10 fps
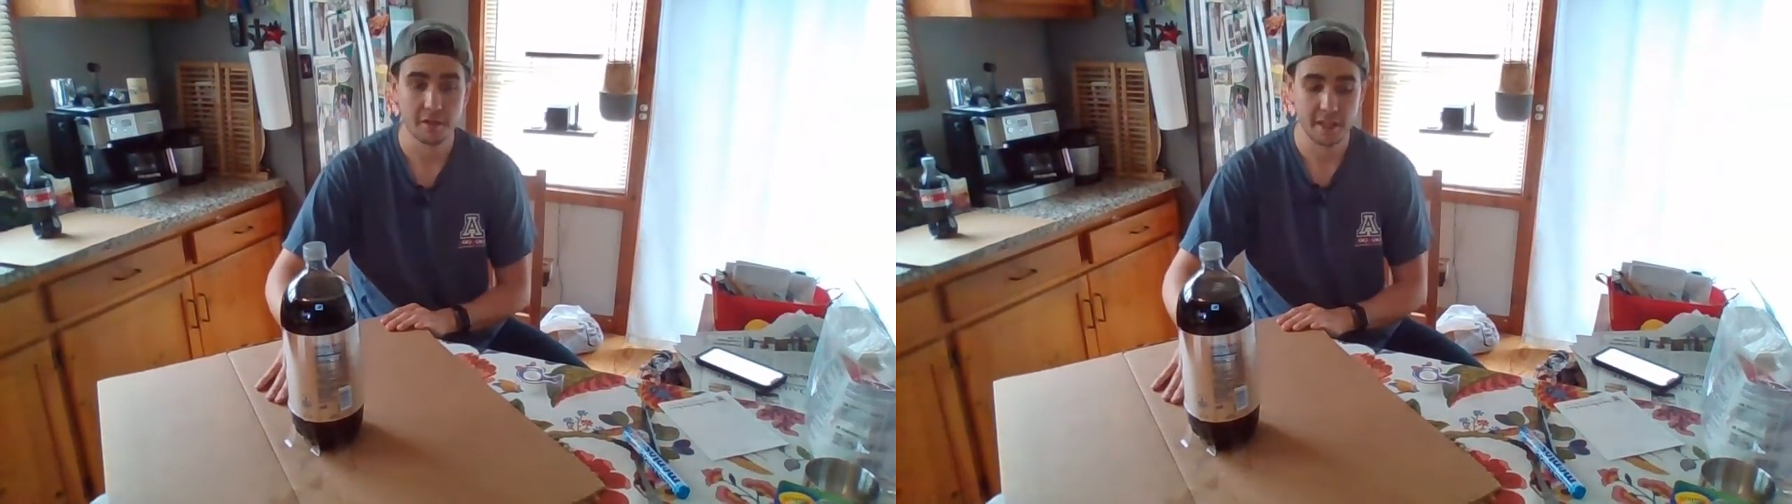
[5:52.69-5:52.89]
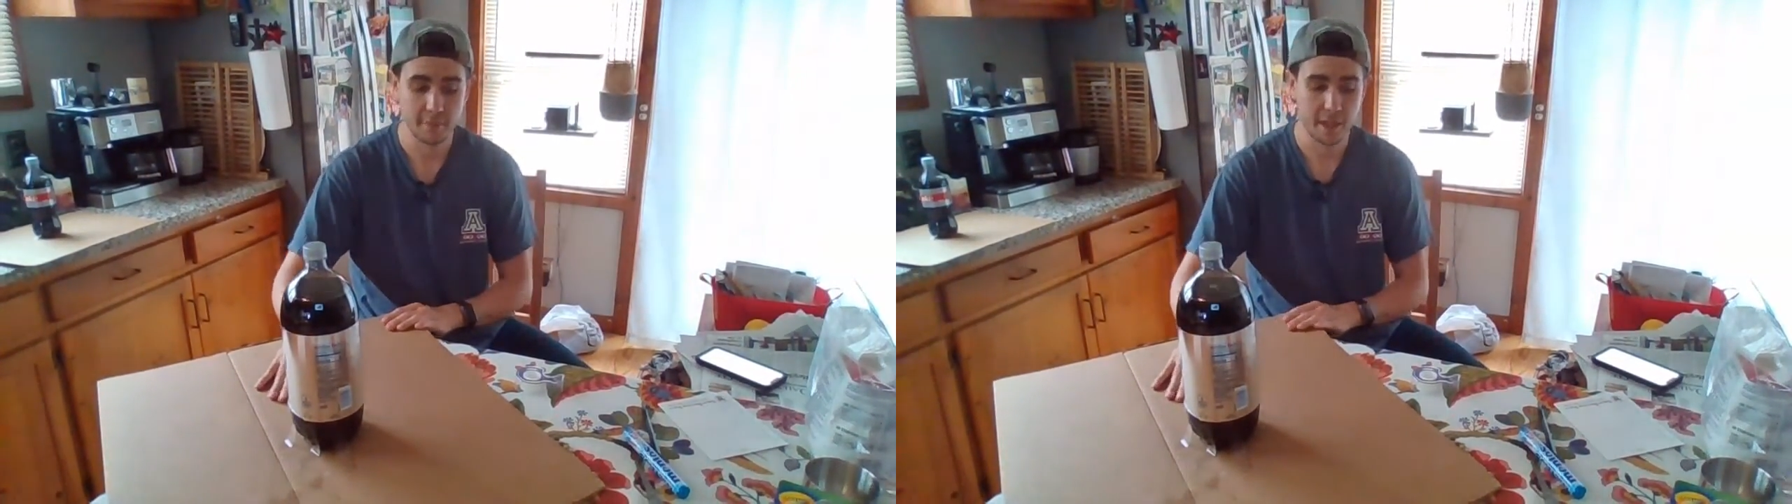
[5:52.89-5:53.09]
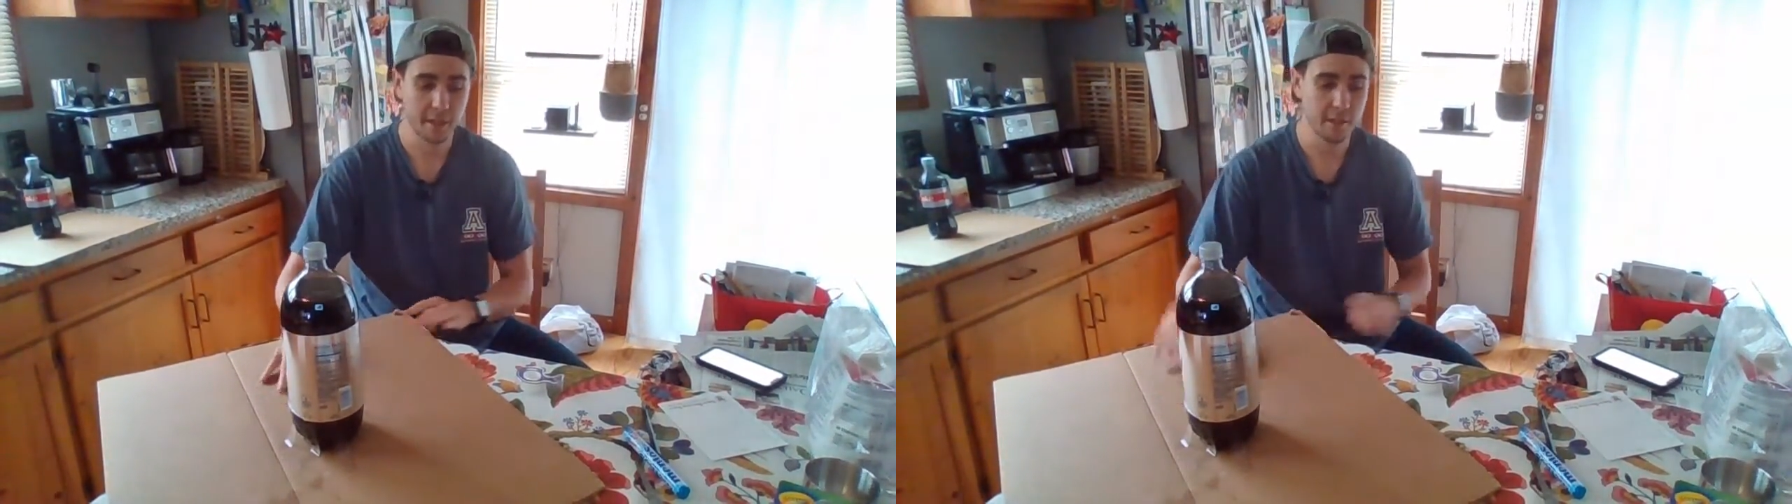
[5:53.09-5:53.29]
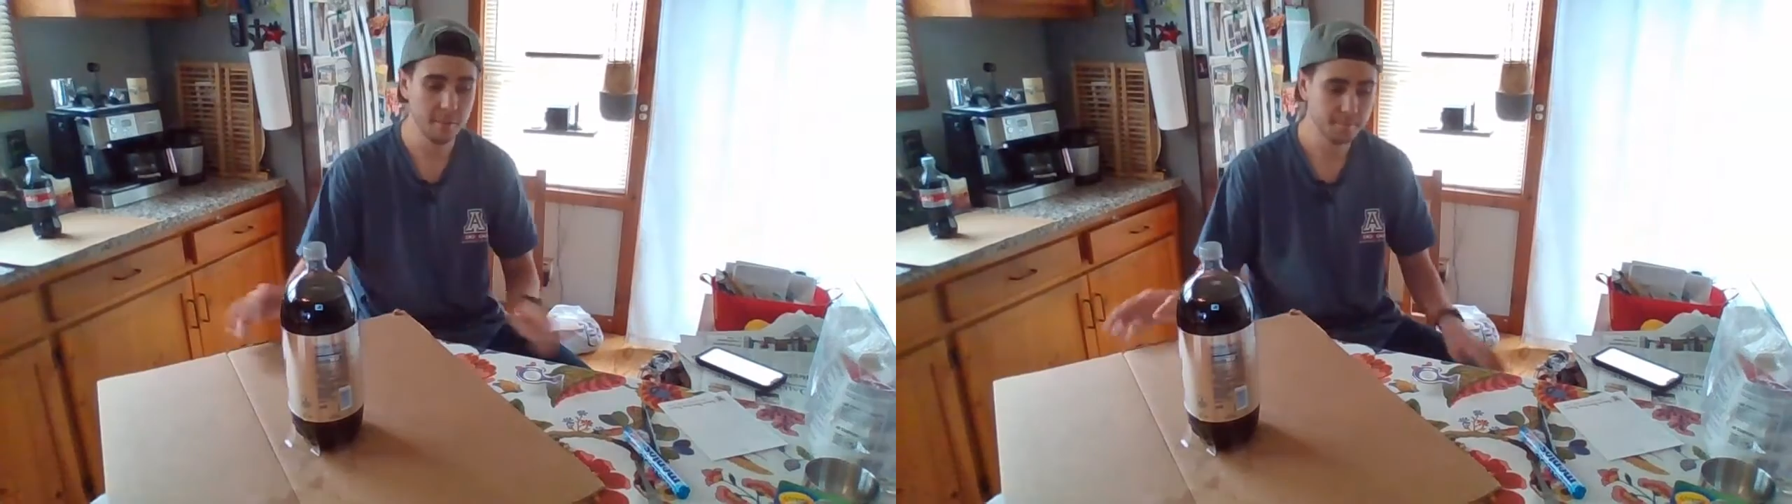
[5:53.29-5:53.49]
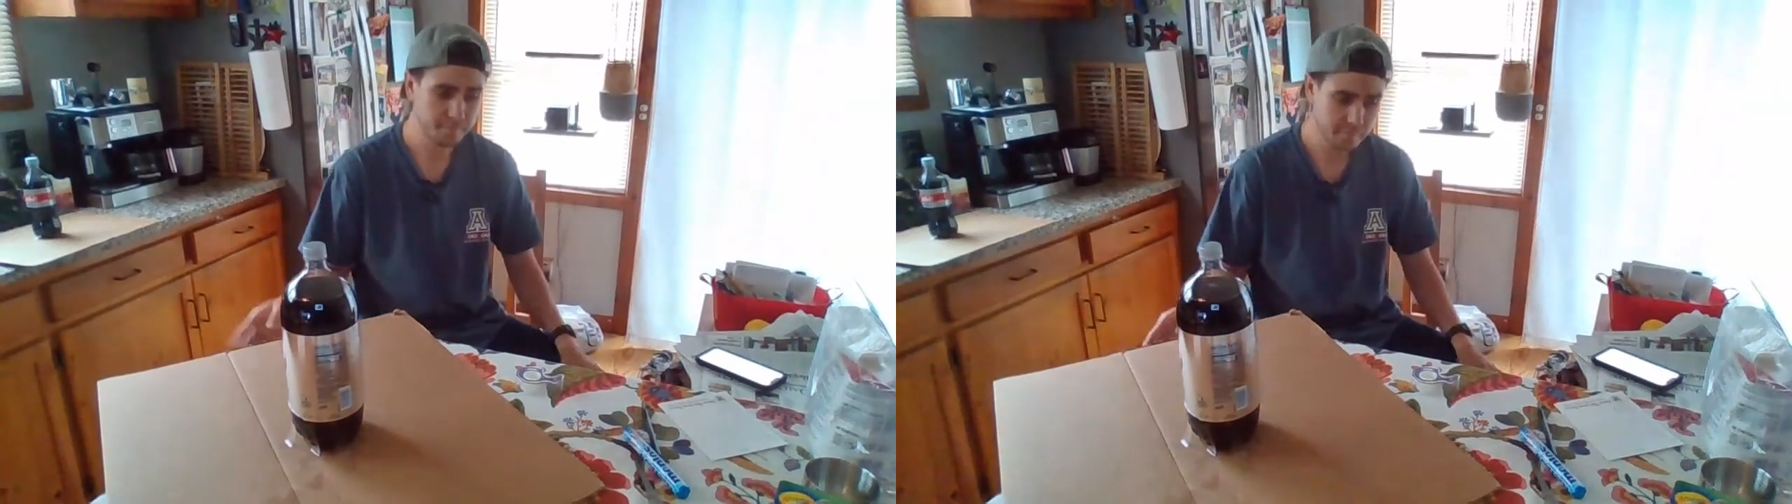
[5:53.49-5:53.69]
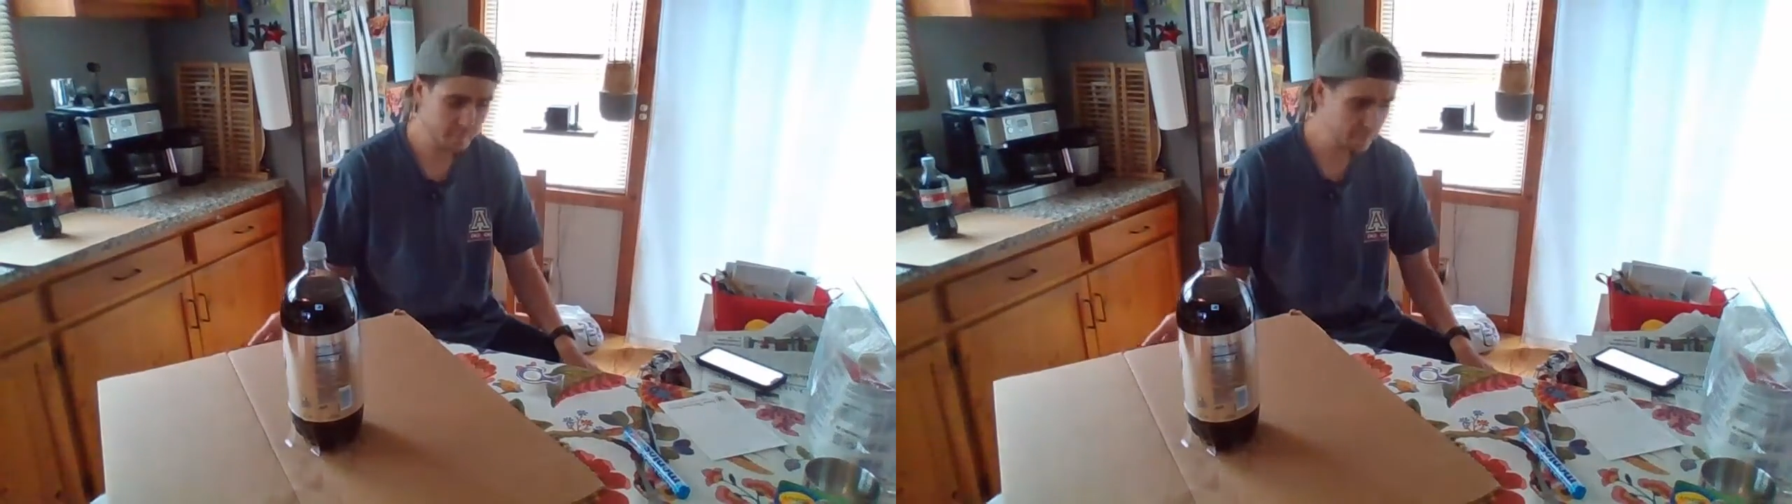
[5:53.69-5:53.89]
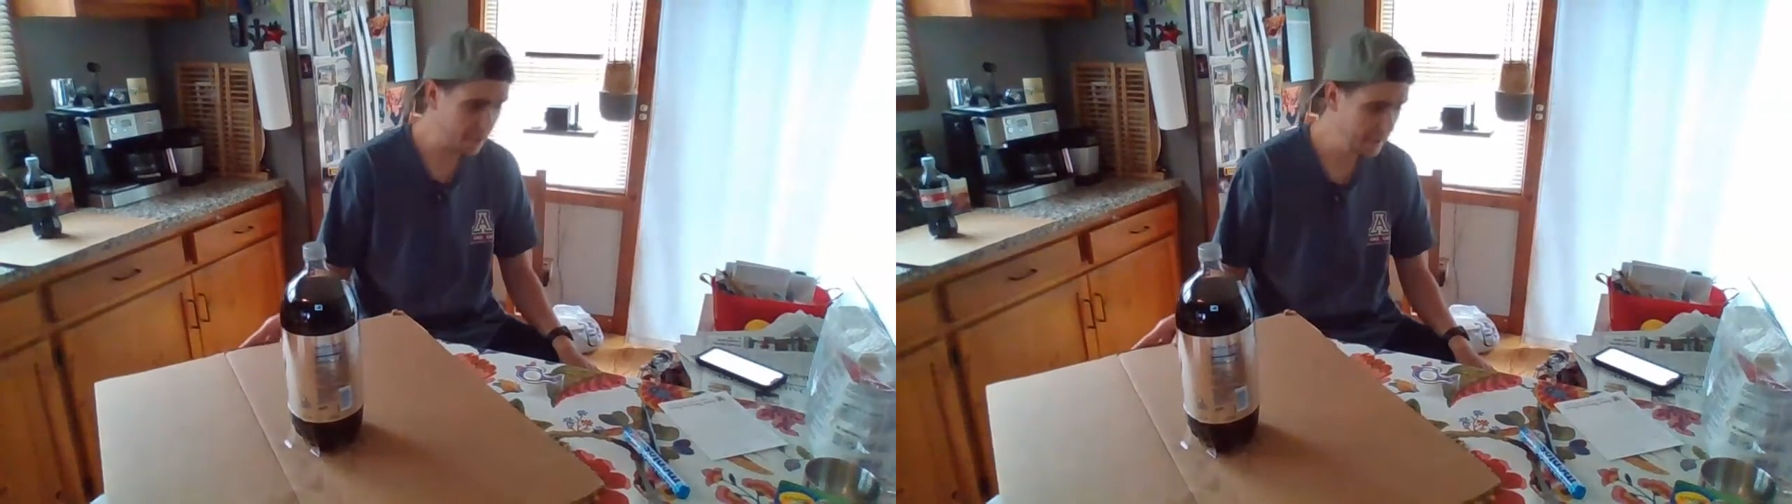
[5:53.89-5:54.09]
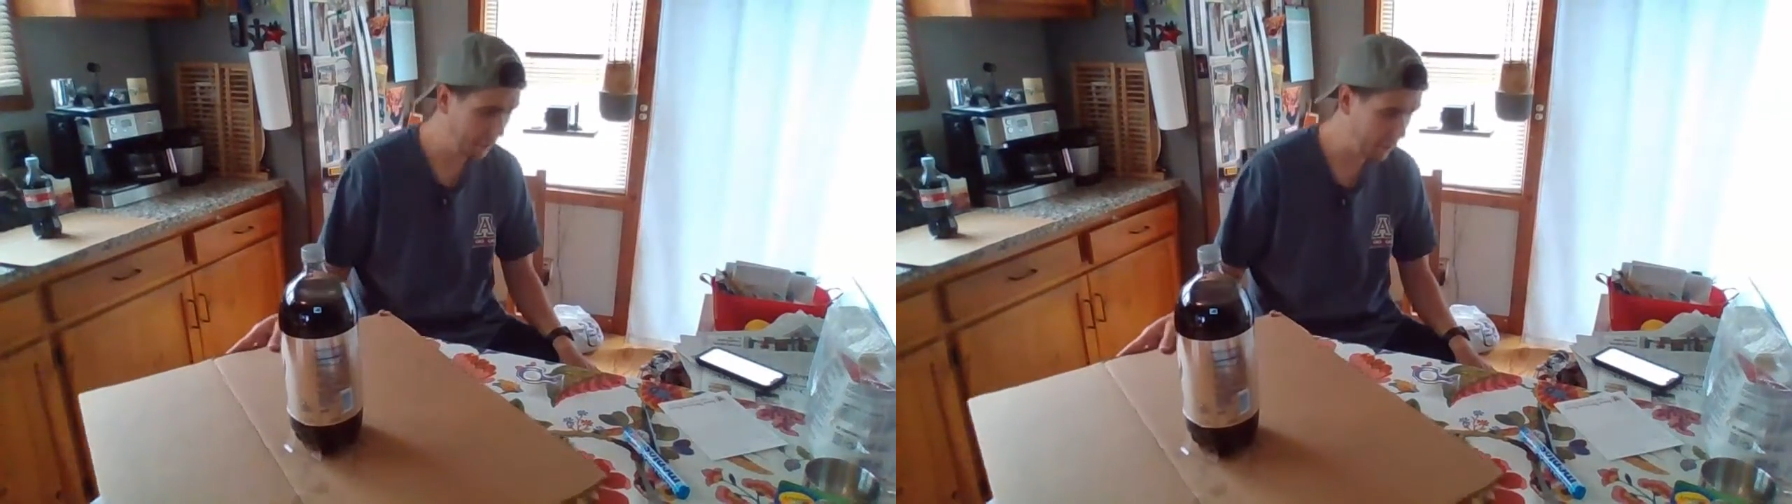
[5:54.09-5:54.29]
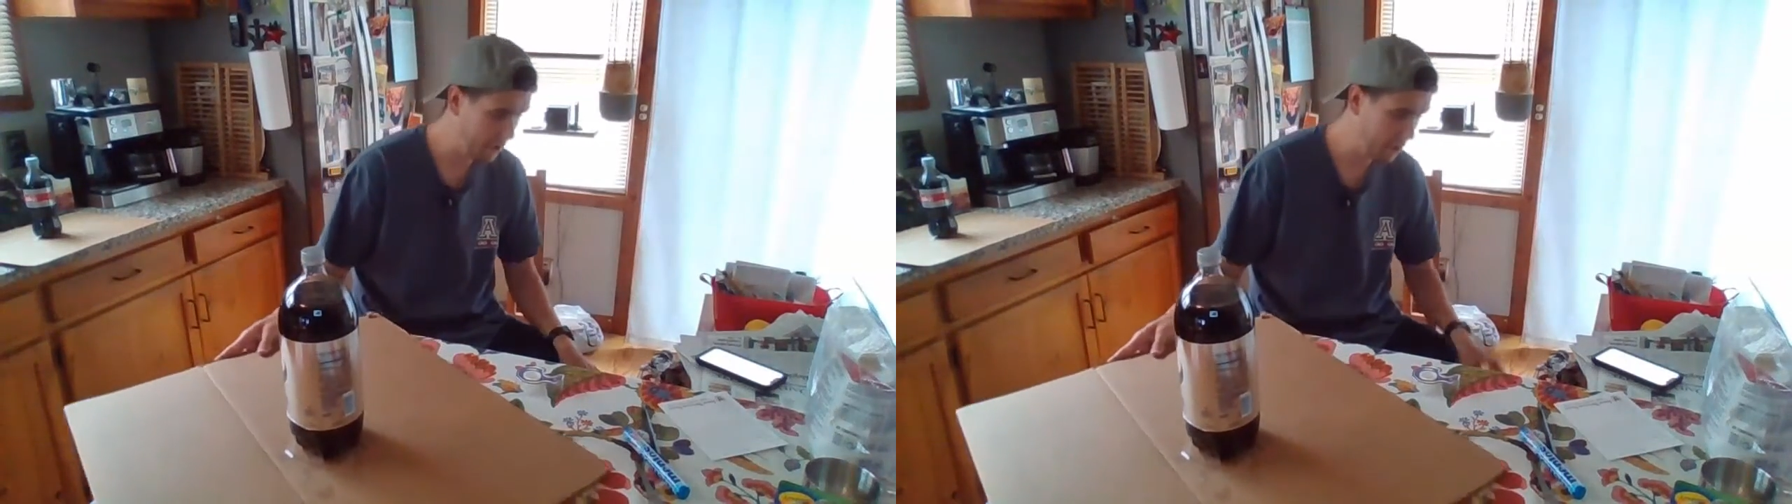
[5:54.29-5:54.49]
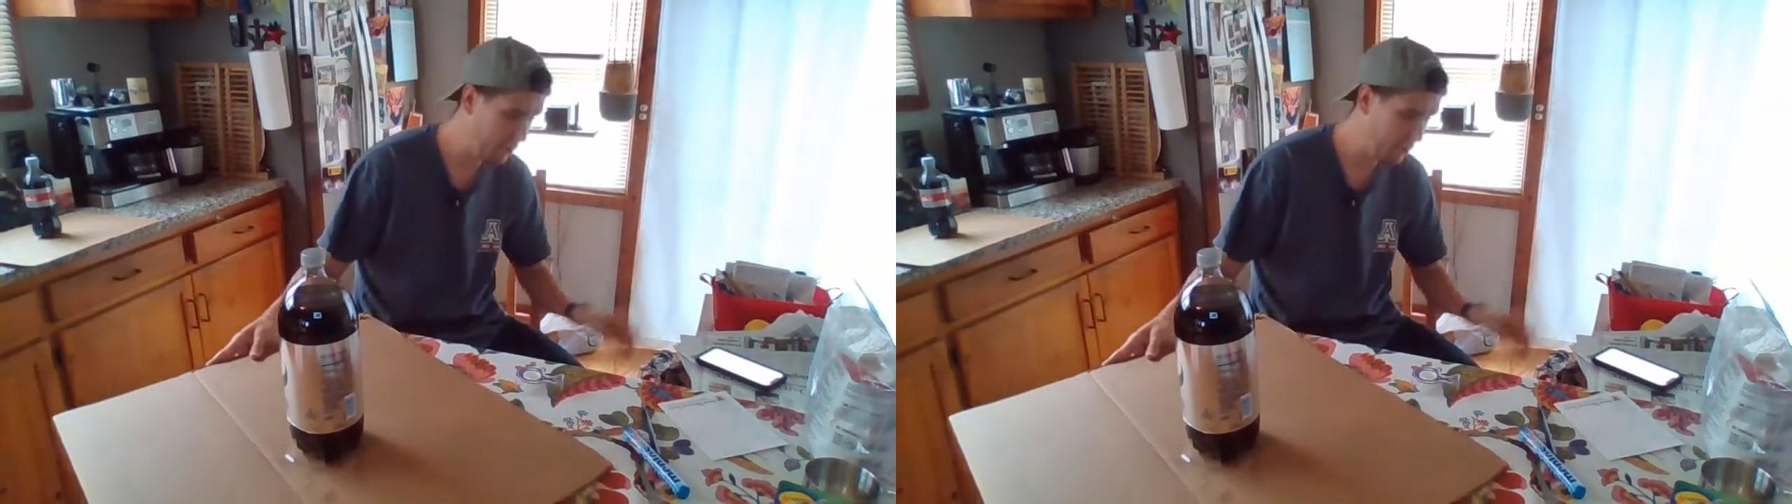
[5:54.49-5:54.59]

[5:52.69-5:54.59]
taped on here. Now we're going to